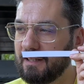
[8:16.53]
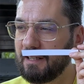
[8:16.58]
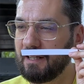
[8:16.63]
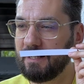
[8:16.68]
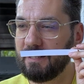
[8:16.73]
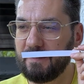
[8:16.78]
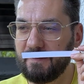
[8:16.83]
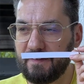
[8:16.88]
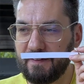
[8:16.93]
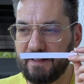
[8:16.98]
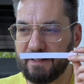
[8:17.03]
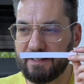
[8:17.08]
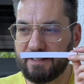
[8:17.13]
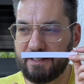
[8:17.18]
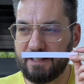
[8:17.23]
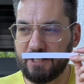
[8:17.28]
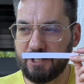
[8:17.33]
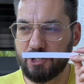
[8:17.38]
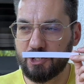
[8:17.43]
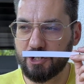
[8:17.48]
the
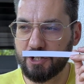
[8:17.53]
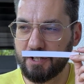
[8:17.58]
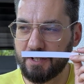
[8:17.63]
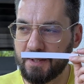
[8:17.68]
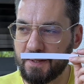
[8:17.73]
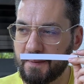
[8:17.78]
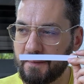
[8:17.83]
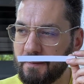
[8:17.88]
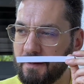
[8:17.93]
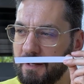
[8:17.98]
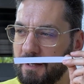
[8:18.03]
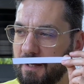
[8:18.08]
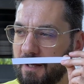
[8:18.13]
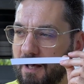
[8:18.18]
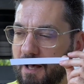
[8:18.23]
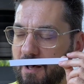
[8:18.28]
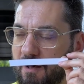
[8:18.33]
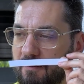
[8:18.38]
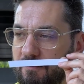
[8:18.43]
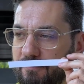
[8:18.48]
addition
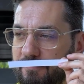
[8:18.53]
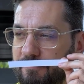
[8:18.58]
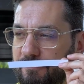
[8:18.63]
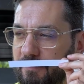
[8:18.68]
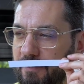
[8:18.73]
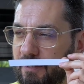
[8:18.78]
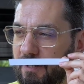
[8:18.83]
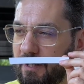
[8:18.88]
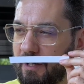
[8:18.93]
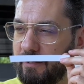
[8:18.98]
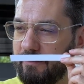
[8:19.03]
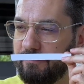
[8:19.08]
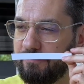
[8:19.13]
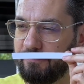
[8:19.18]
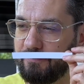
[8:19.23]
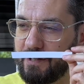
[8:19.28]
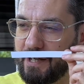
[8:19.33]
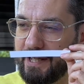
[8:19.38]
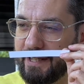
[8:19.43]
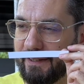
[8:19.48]
of a
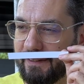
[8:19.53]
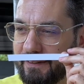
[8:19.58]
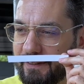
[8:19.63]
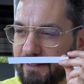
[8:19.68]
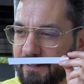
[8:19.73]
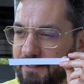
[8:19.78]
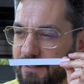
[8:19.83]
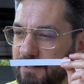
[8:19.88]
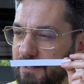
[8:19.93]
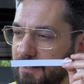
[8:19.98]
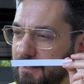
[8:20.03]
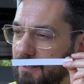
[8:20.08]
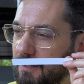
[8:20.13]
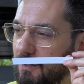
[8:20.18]
violet